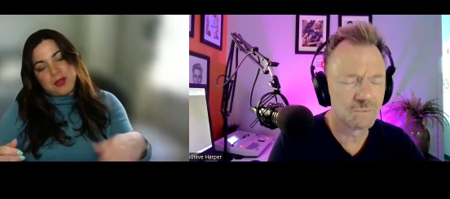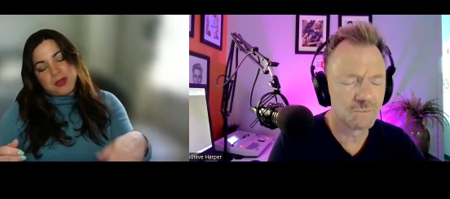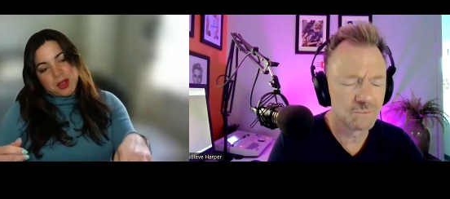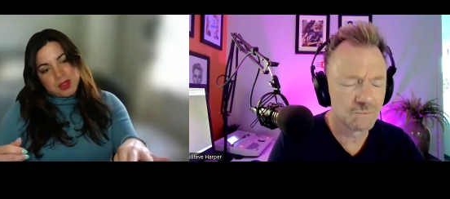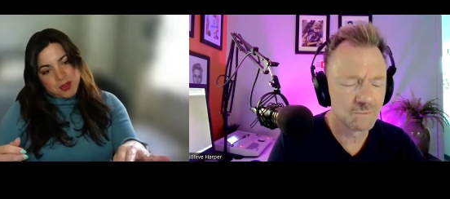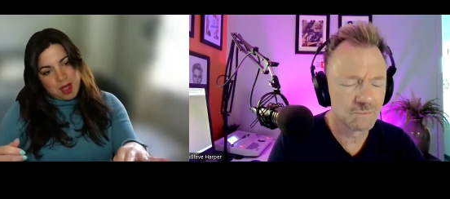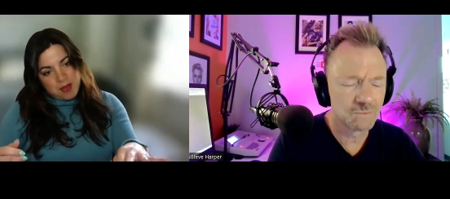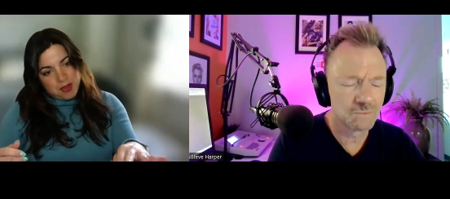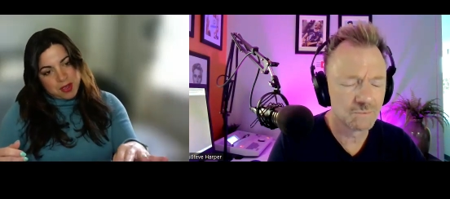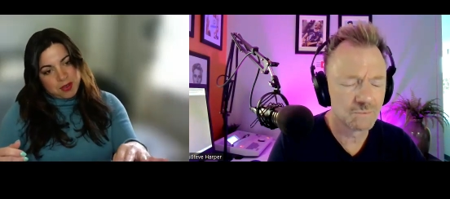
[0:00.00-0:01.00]
Speaker 1: for good
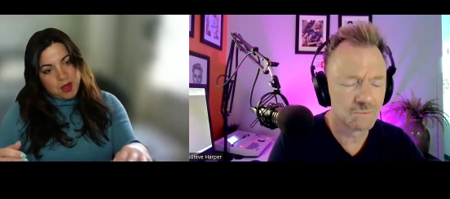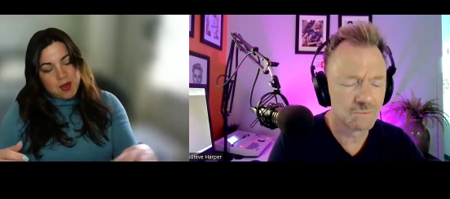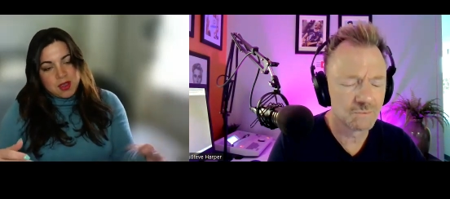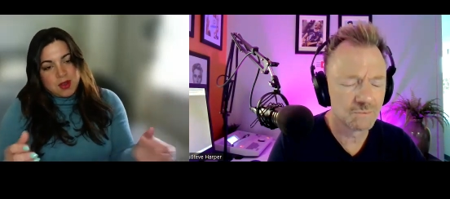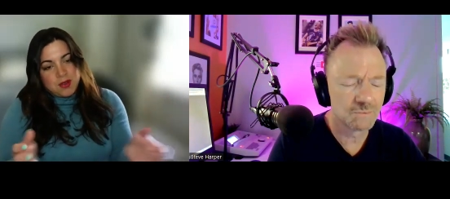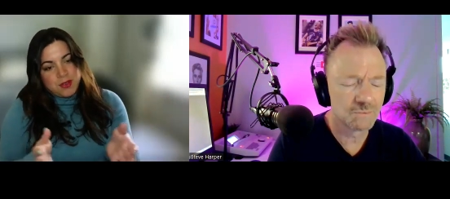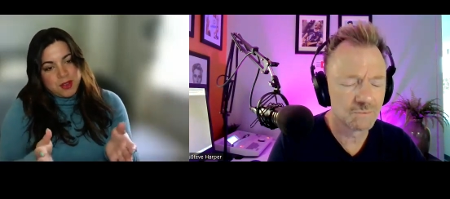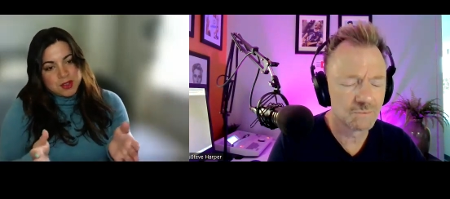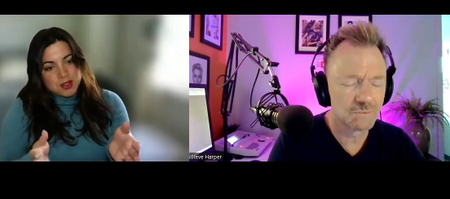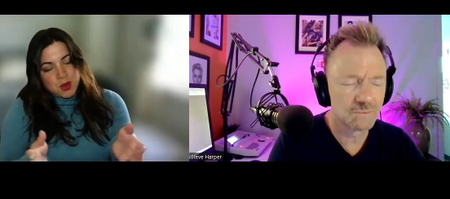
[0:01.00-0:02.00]
traffic flow and you don't
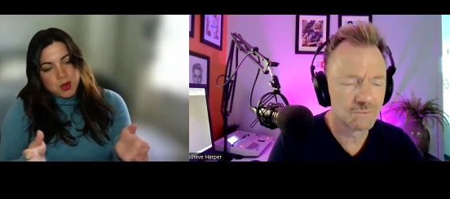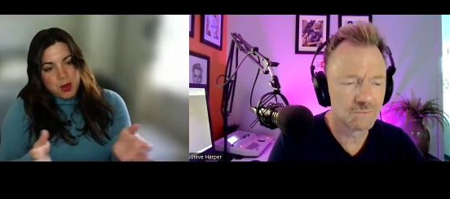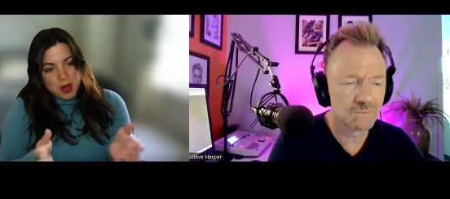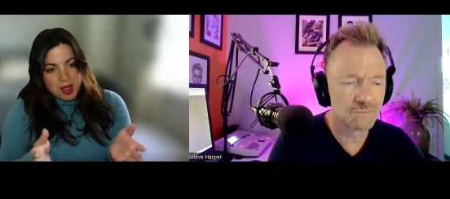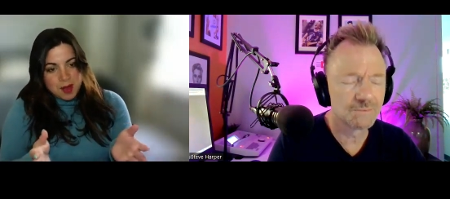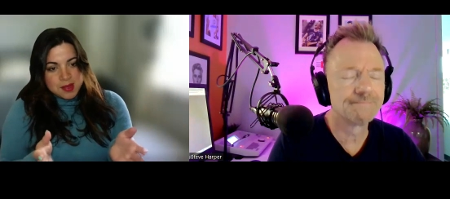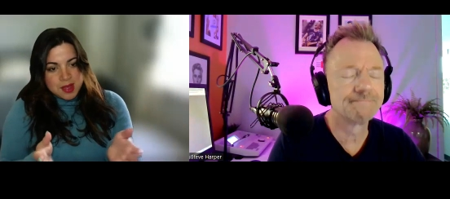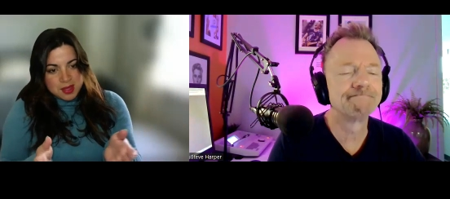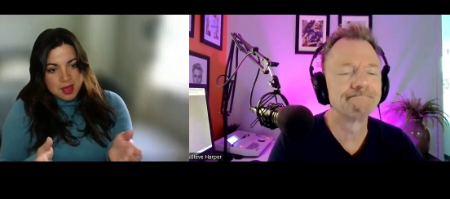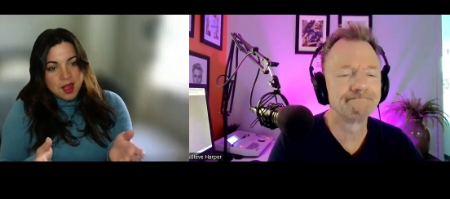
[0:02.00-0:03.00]
feel so cramped
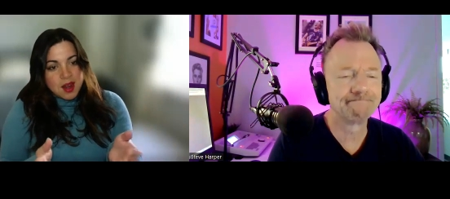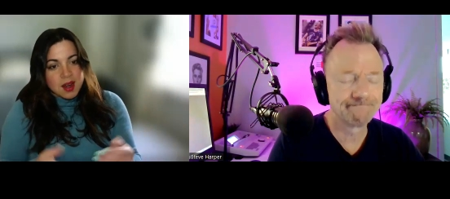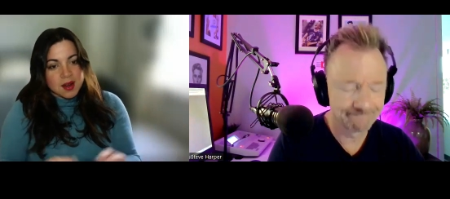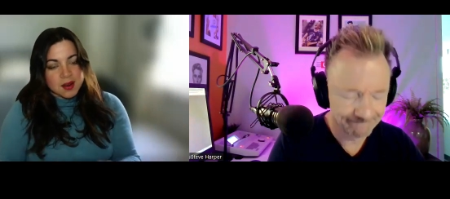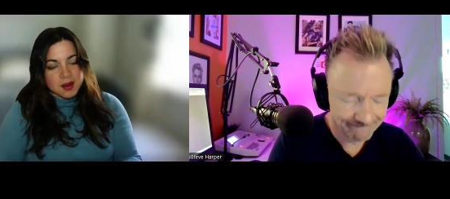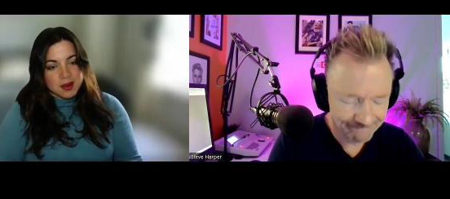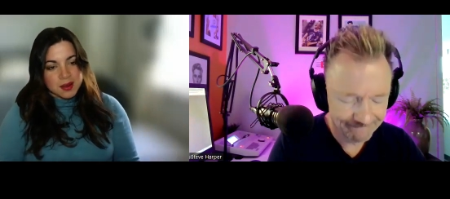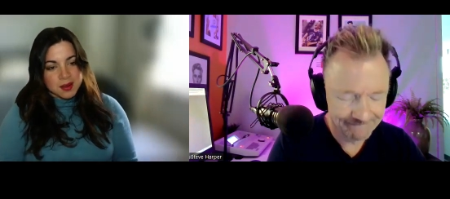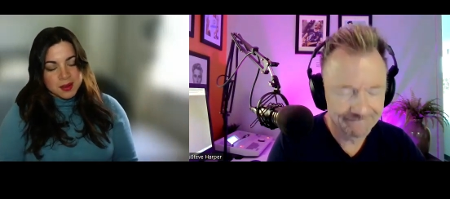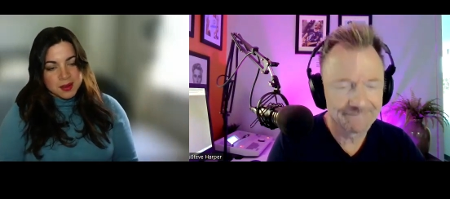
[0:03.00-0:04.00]
in there.
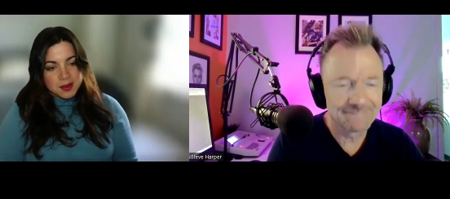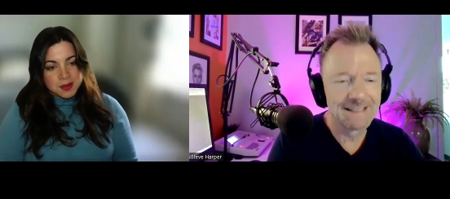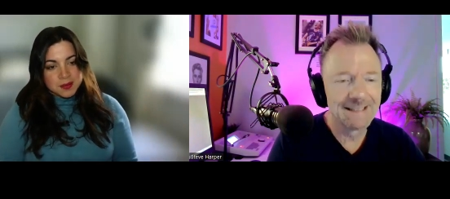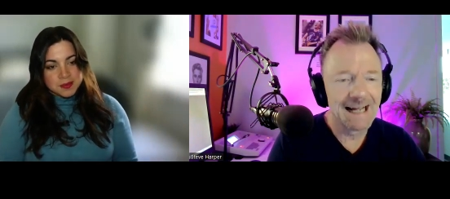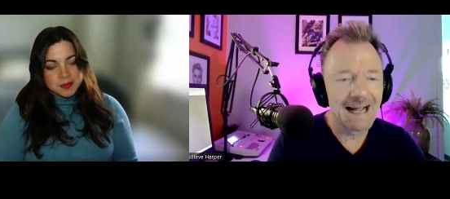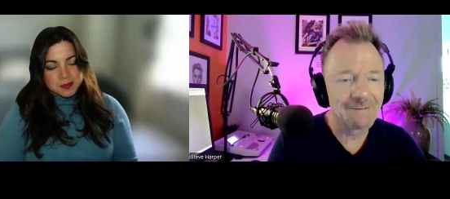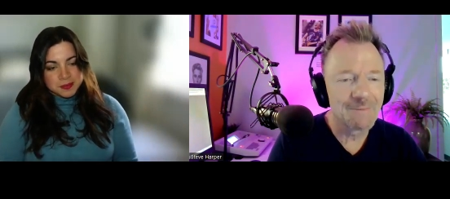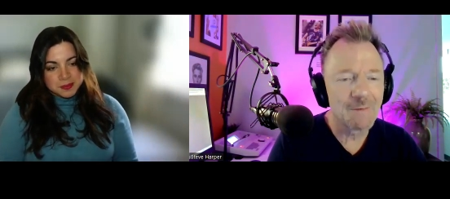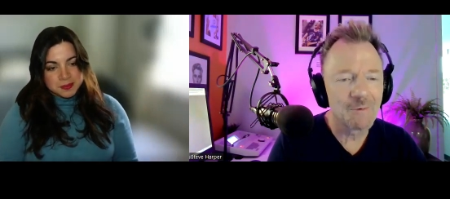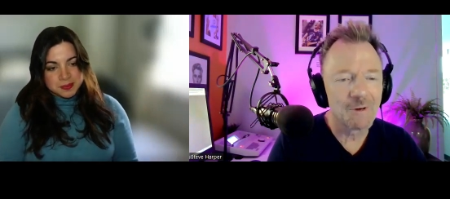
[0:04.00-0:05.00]
Speaker 2: I
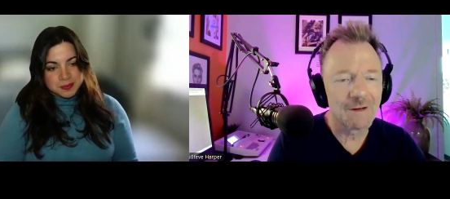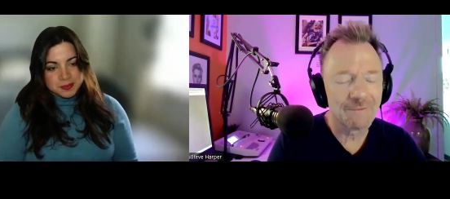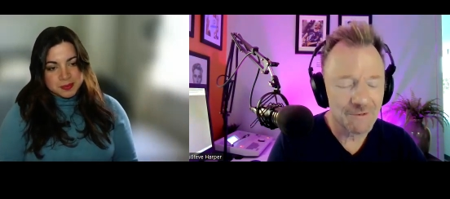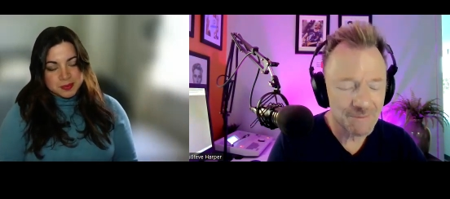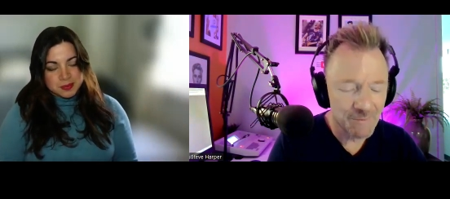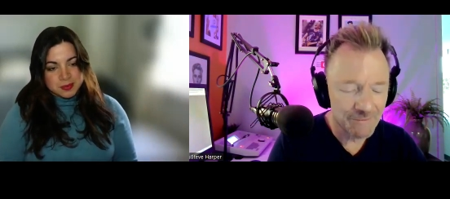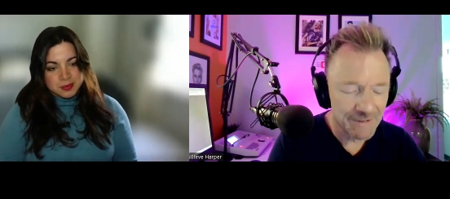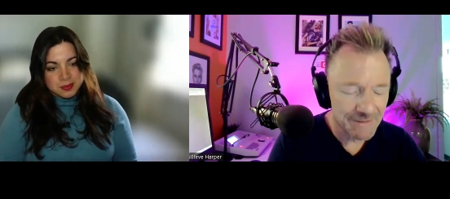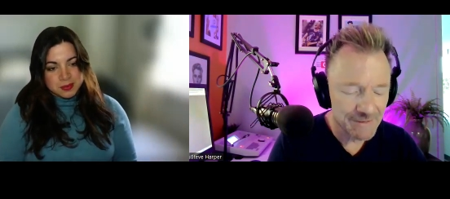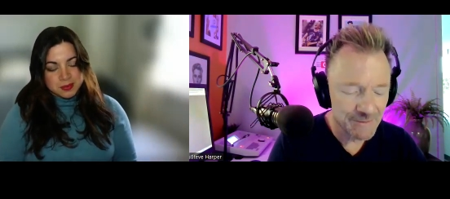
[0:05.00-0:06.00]
remember when I first
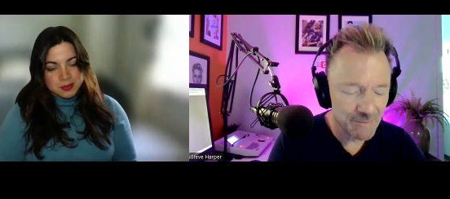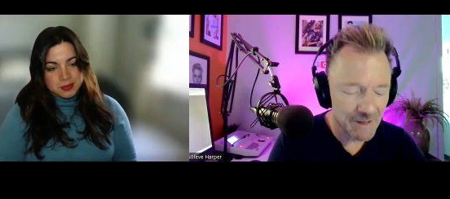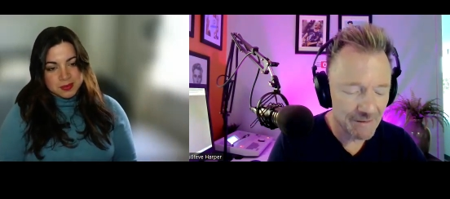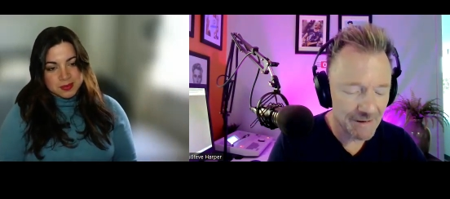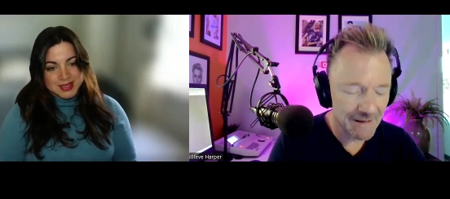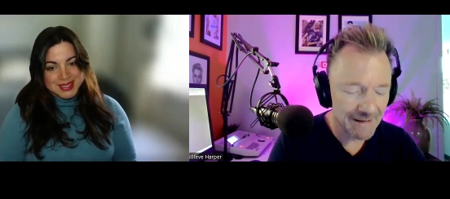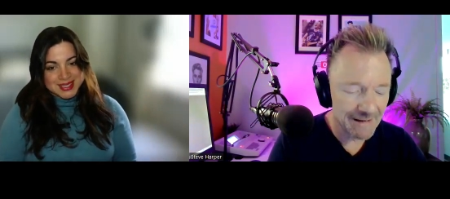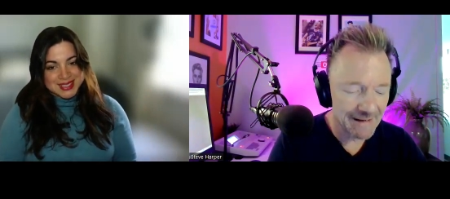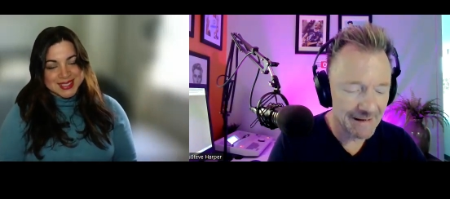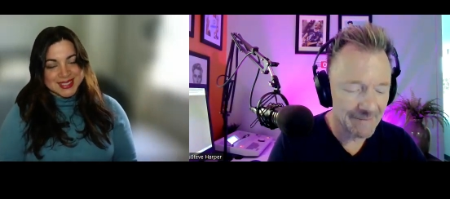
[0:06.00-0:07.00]
moved into where
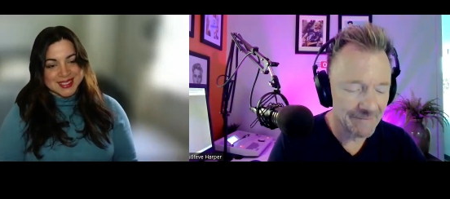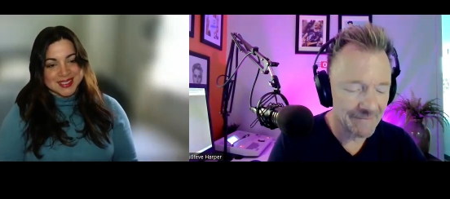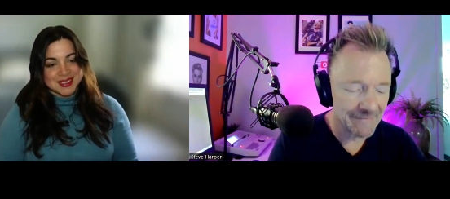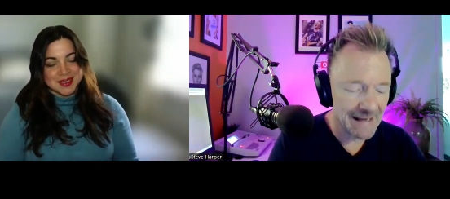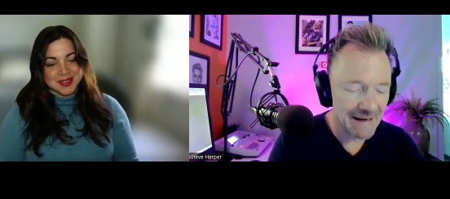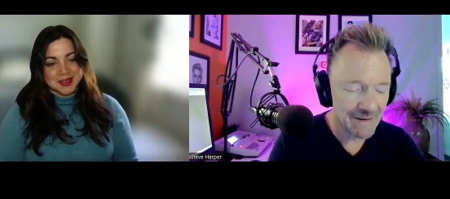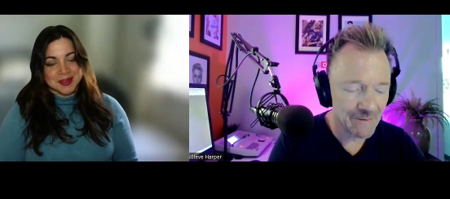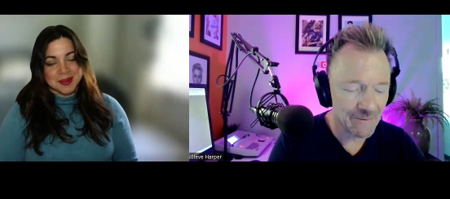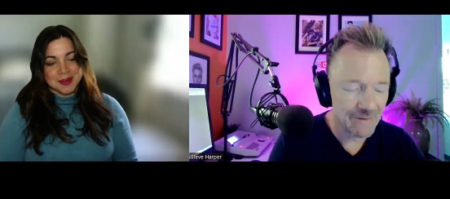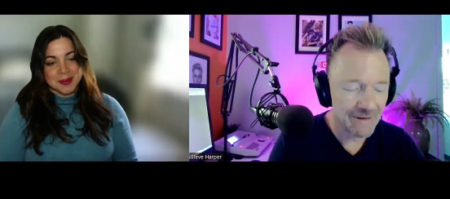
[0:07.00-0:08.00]
I am
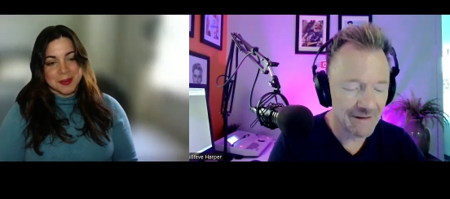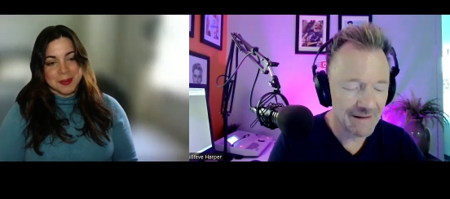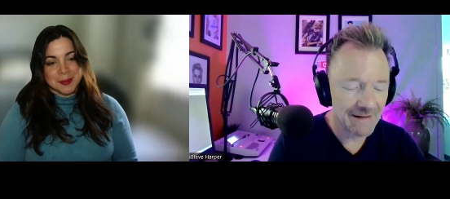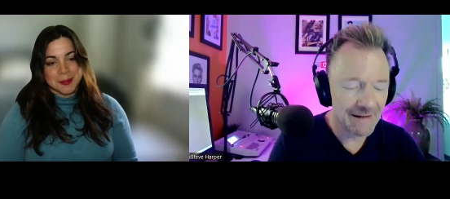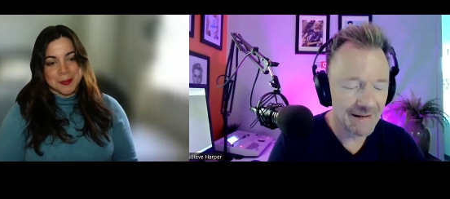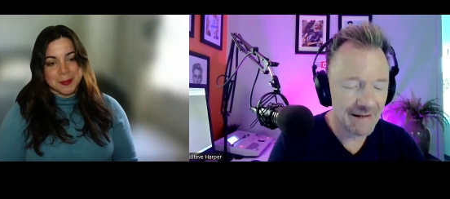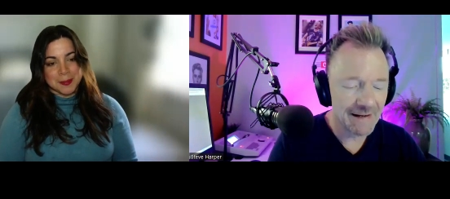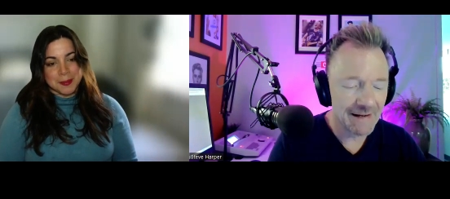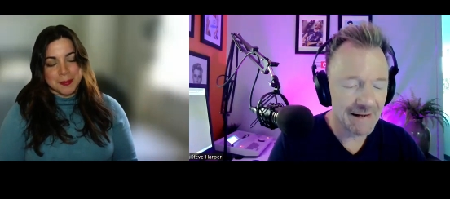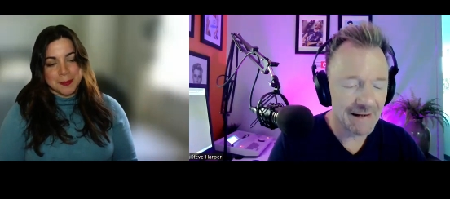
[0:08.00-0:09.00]
now,
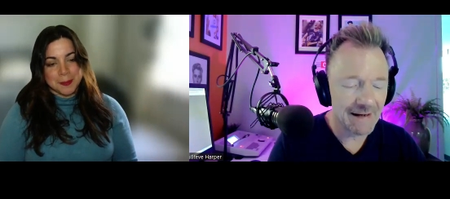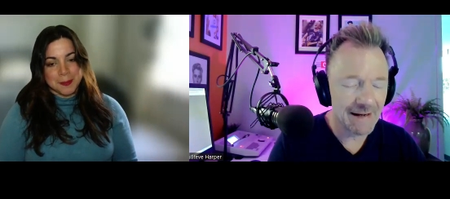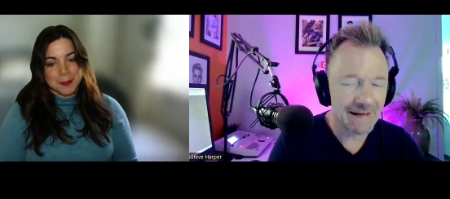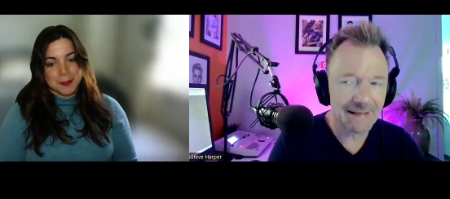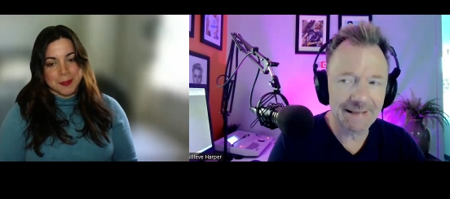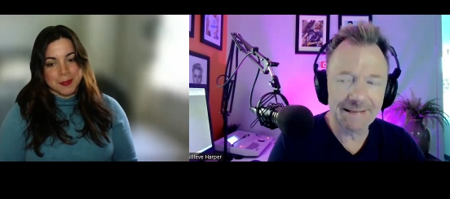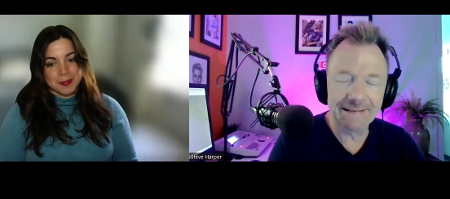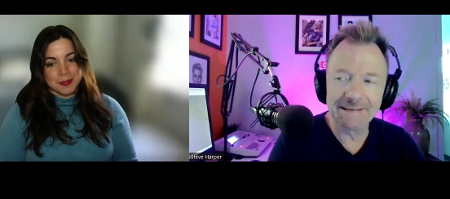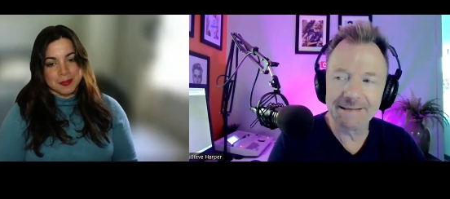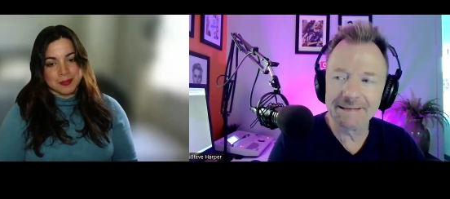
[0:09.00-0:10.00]
I